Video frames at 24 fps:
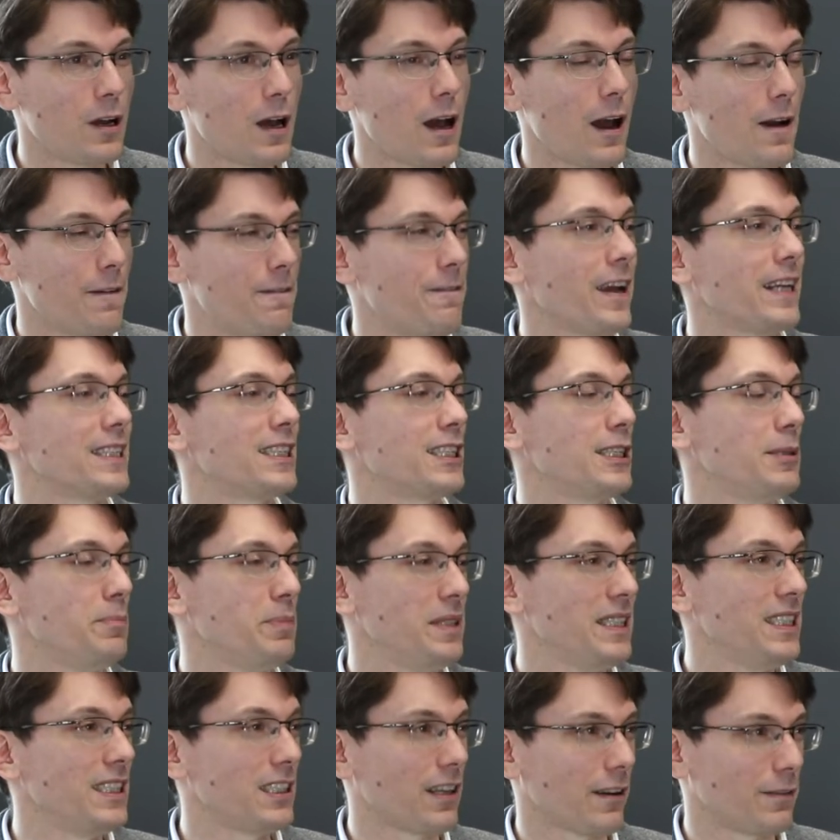a fancy
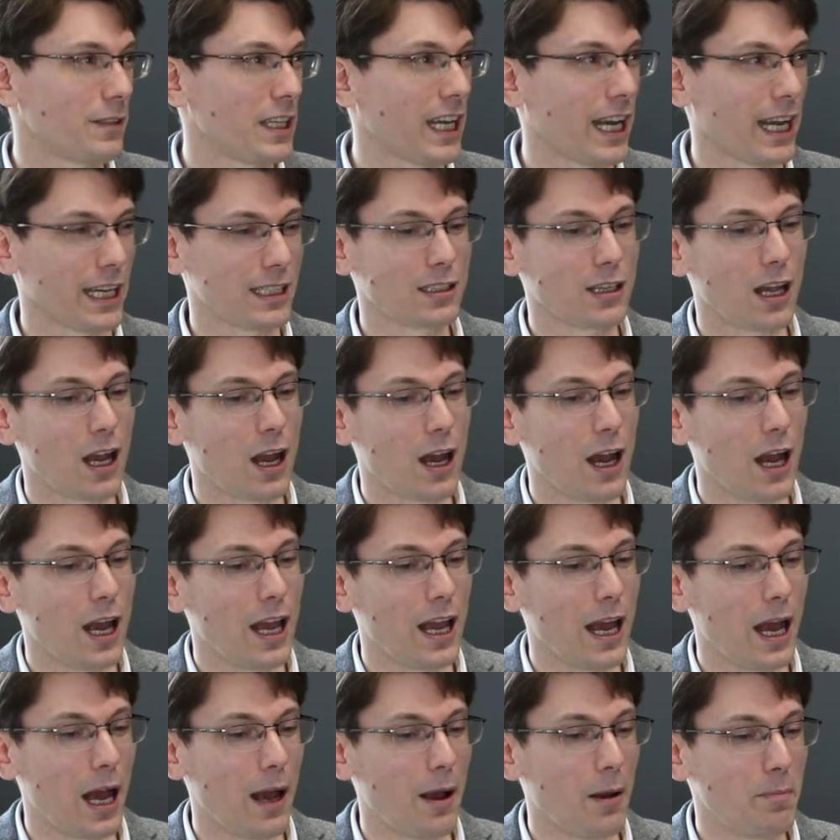piece of tech,
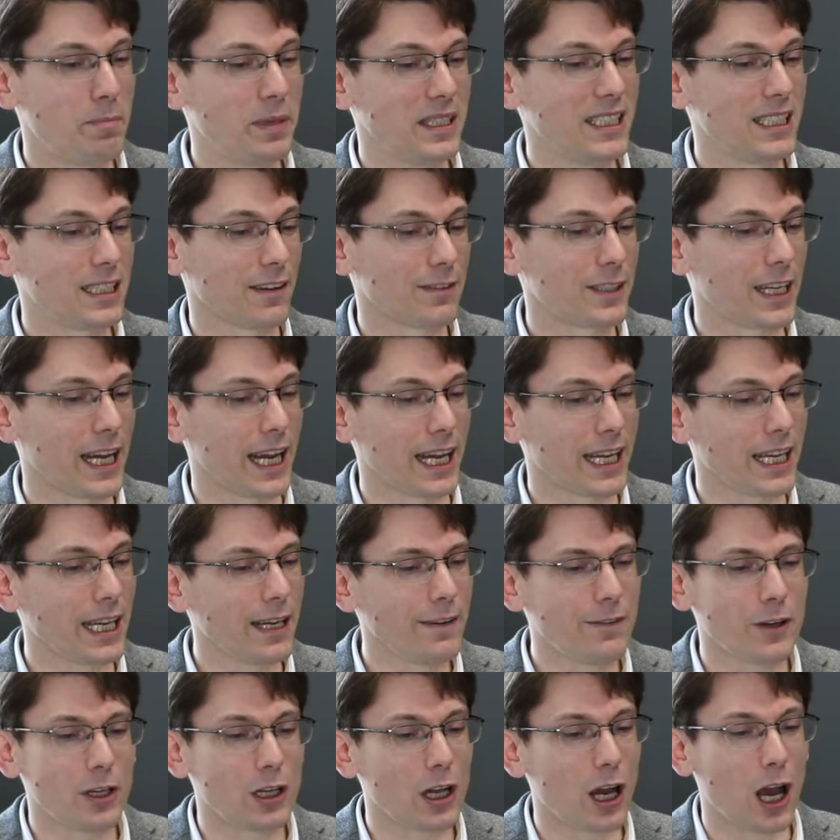
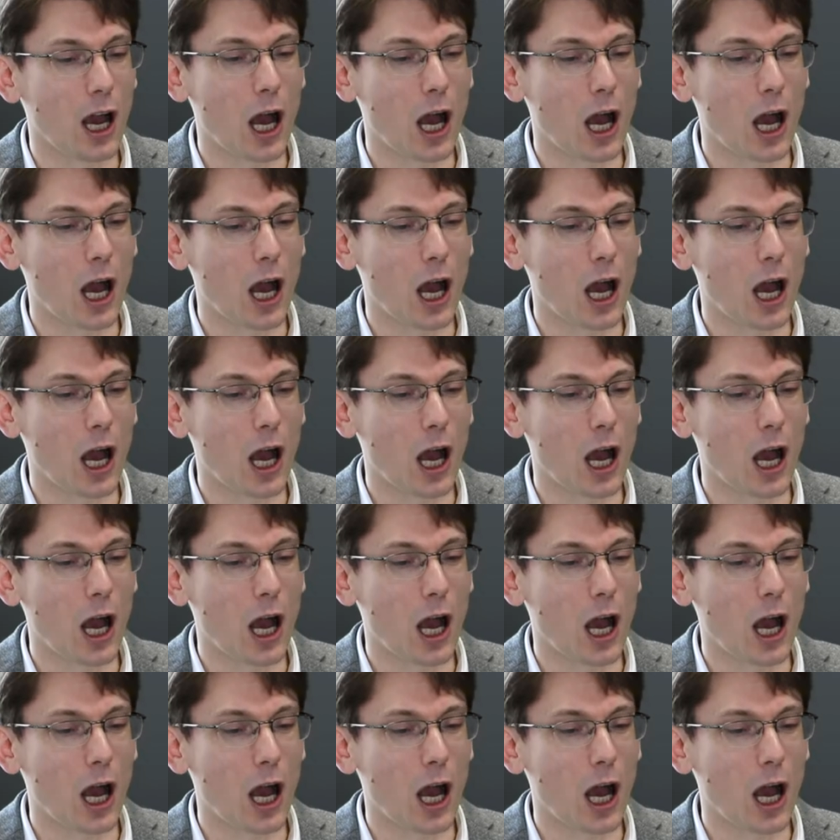the